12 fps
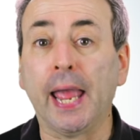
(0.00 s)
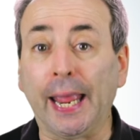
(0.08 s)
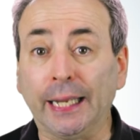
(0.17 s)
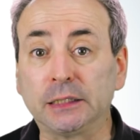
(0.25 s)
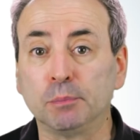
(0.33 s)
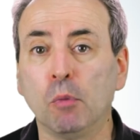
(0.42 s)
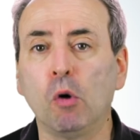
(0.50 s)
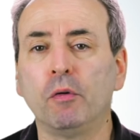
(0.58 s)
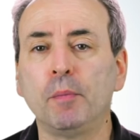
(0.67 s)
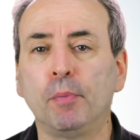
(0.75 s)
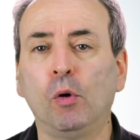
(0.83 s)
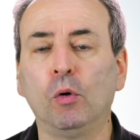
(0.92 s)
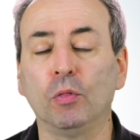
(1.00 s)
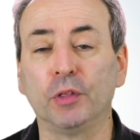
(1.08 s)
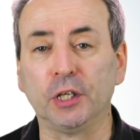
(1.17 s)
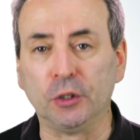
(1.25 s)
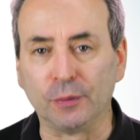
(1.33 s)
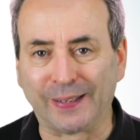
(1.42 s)
It's more important
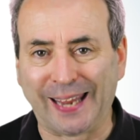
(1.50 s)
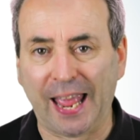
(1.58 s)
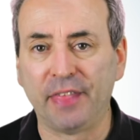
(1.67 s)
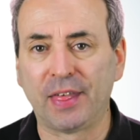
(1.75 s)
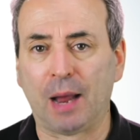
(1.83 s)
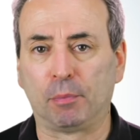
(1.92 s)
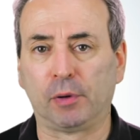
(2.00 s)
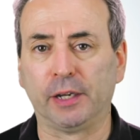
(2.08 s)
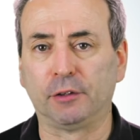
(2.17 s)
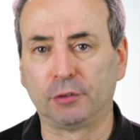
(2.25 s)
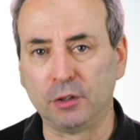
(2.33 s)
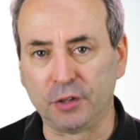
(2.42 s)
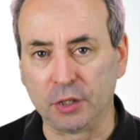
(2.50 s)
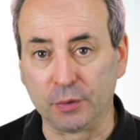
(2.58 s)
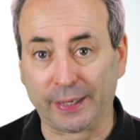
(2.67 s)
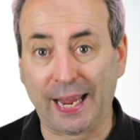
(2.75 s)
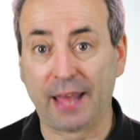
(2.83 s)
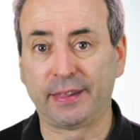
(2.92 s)
that you get that breakthrough, that you
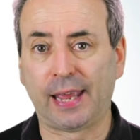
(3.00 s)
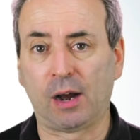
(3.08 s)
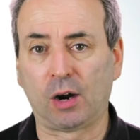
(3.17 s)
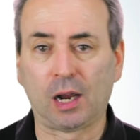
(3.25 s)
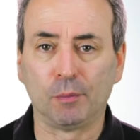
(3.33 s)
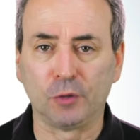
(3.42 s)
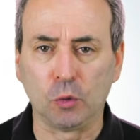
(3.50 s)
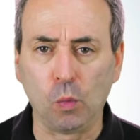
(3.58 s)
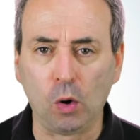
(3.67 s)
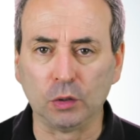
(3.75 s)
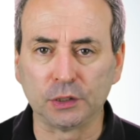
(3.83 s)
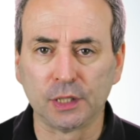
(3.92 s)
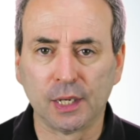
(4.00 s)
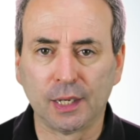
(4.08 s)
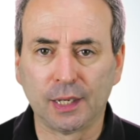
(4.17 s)
get the outcome that you want,